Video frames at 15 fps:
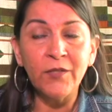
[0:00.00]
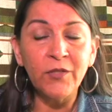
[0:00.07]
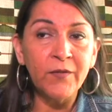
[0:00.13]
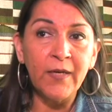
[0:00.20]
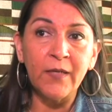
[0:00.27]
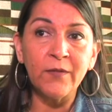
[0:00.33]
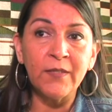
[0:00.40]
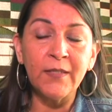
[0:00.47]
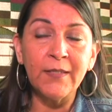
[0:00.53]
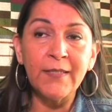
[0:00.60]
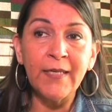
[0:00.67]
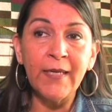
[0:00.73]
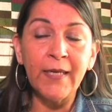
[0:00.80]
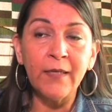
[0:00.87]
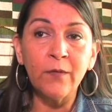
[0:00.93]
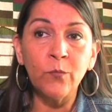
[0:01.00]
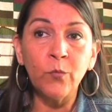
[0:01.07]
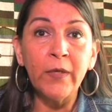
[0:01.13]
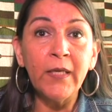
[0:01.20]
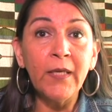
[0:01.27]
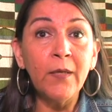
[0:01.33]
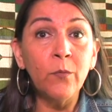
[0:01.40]
2010,
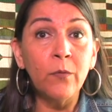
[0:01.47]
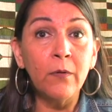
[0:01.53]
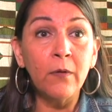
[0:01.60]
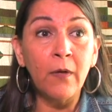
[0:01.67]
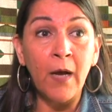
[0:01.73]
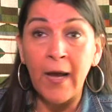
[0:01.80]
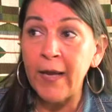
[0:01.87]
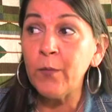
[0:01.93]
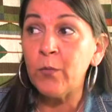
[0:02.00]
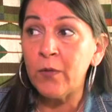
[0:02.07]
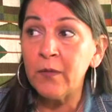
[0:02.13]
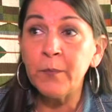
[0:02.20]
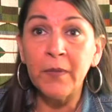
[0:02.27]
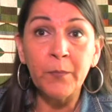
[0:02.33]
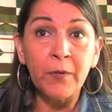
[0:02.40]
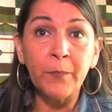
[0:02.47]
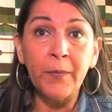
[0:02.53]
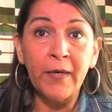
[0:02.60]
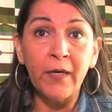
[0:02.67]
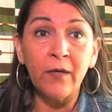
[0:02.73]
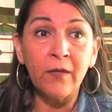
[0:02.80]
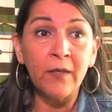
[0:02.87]
I will be
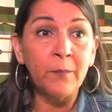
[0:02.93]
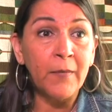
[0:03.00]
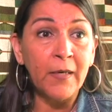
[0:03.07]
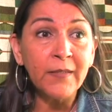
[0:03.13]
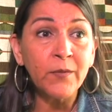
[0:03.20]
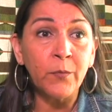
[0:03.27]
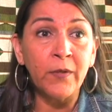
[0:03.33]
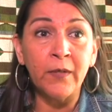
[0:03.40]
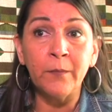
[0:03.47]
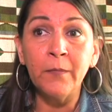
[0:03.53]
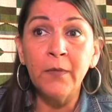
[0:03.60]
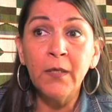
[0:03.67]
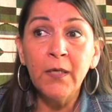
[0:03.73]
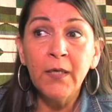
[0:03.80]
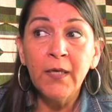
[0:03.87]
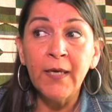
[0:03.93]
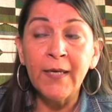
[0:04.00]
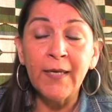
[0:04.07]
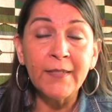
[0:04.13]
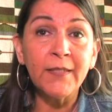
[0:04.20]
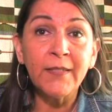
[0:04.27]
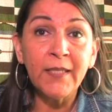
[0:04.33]
prepared in Musqueam and
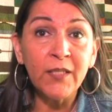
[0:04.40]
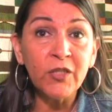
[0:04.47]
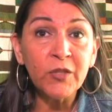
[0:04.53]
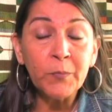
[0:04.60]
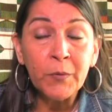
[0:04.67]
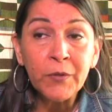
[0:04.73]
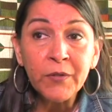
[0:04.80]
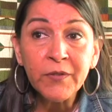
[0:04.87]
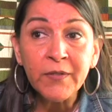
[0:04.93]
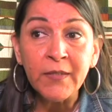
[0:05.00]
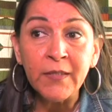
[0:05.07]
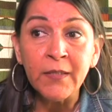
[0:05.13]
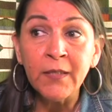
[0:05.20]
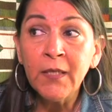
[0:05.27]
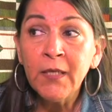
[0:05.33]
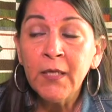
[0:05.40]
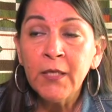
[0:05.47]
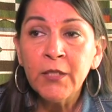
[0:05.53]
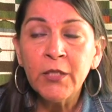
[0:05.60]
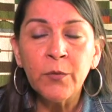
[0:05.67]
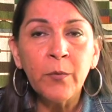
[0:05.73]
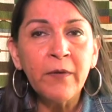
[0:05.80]
as a Salish person
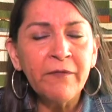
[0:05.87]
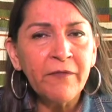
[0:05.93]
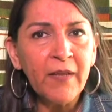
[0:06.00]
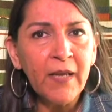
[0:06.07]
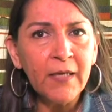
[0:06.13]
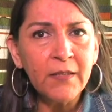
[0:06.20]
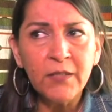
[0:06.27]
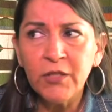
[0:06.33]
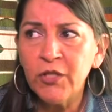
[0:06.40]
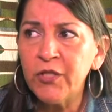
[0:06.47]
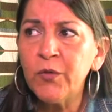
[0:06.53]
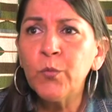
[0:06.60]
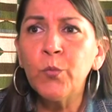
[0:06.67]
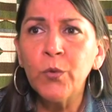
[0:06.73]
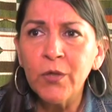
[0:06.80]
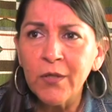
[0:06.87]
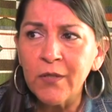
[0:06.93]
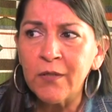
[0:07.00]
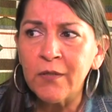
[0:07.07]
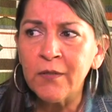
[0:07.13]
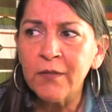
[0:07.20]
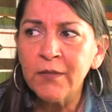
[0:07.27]
to reflect to the
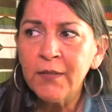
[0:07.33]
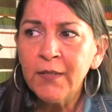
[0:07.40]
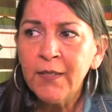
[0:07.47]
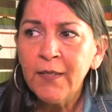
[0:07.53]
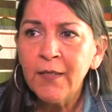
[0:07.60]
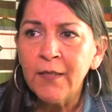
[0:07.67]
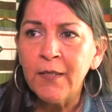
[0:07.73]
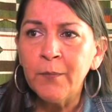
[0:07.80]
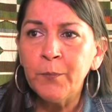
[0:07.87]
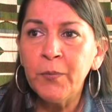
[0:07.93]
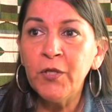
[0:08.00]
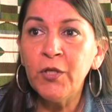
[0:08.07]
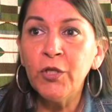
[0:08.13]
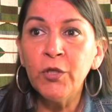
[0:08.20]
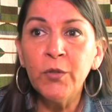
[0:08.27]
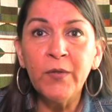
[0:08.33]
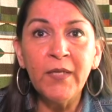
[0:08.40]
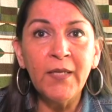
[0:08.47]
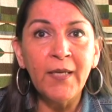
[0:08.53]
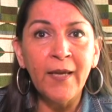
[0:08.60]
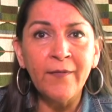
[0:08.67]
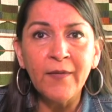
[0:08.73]
world the
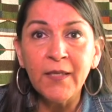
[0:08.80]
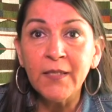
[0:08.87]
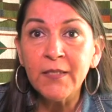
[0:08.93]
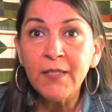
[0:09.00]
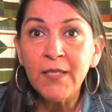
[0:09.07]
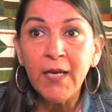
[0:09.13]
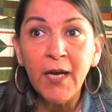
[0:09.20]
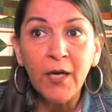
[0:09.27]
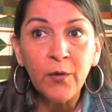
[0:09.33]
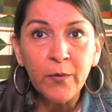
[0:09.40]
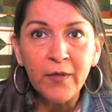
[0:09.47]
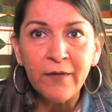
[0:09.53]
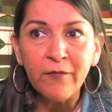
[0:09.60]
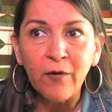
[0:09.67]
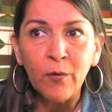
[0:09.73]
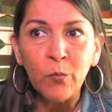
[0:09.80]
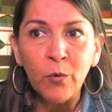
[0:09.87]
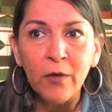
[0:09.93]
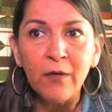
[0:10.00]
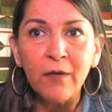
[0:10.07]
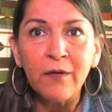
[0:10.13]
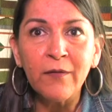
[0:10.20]
beauty and the integrity of our
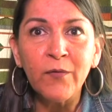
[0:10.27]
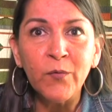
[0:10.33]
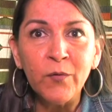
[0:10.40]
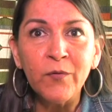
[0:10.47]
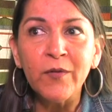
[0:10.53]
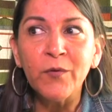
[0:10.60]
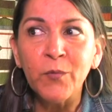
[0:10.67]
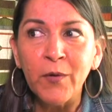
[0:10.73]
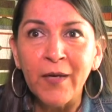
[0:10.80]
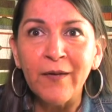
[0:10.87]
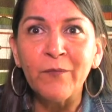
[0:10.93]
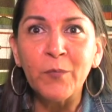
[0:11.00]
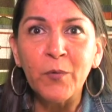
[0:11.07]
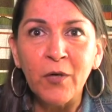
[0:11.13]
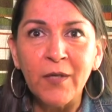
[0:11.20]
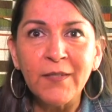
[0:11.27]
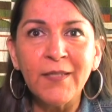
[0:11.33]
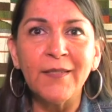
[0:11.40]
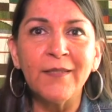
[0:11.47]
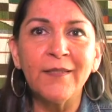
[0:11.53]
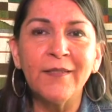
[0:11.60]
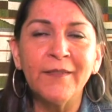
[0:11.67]
work through the creative
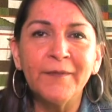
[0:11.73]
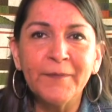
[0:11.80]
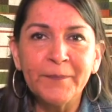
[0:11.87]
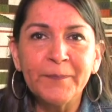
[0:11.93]
process.